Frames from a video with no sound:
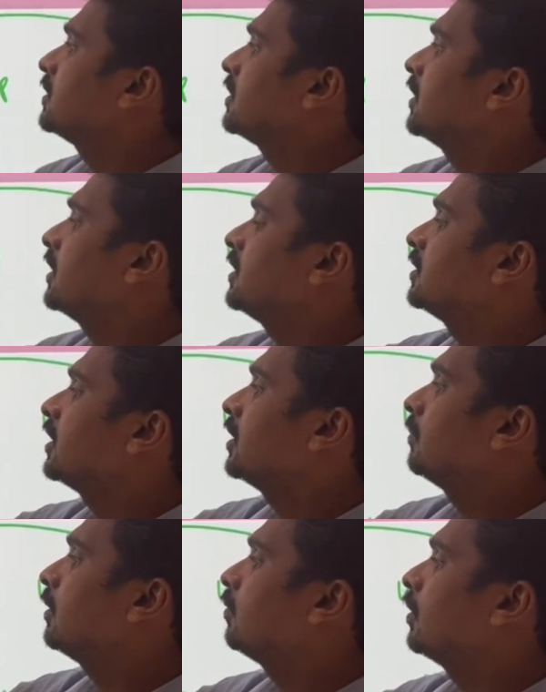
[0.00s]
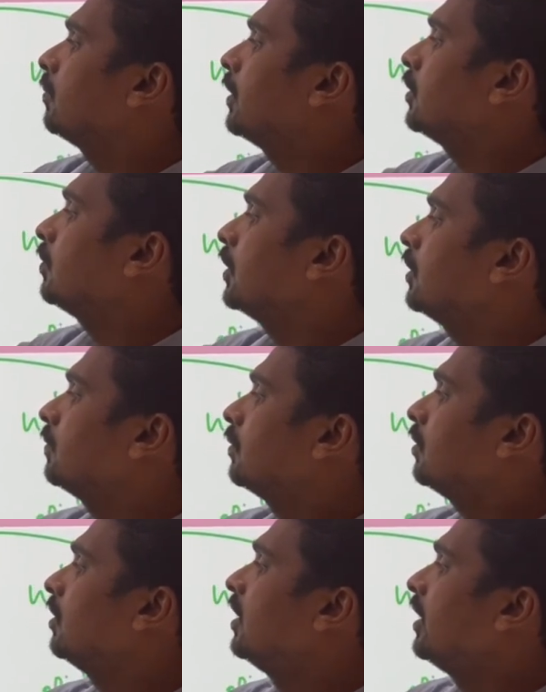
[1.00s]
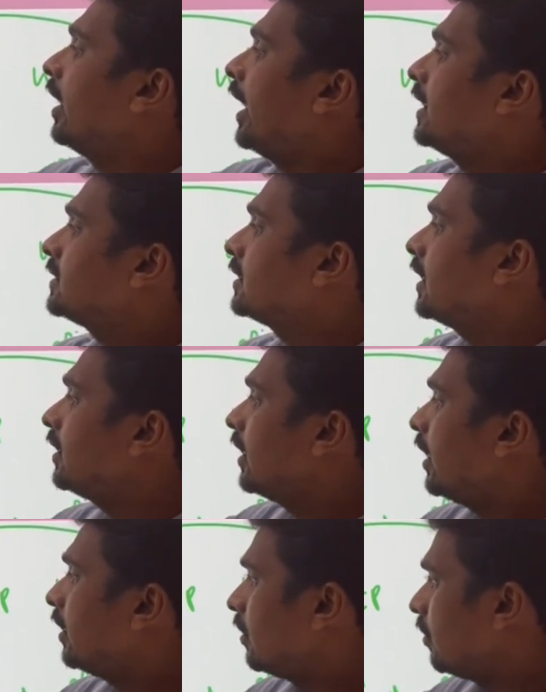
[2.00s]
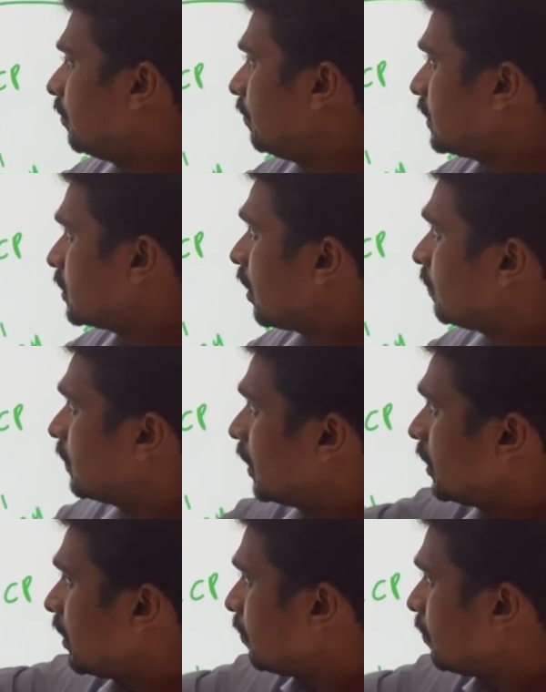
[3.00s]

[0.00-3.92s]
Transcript: percentage is nothing but 1 by 24. I'll see that which of the